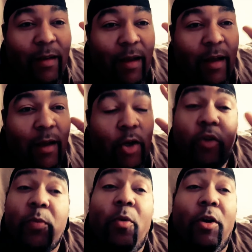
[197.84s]
No
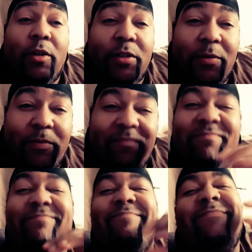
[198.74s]
spoilers
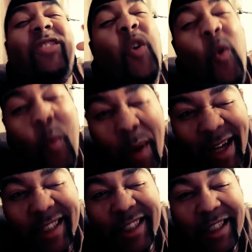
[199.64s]
too
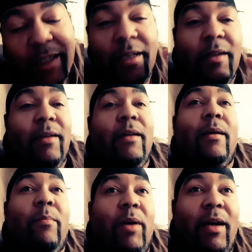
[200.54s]
much,
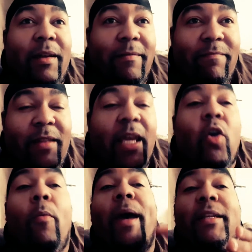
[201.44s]
but they
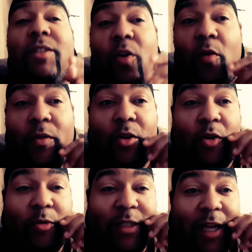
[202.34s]
go back to the Overlook
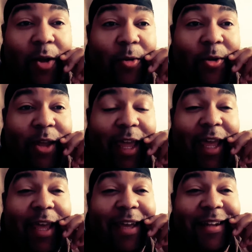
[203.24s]
Hotel,
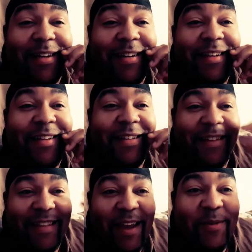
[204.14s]
and
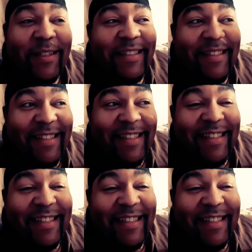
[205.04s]
that was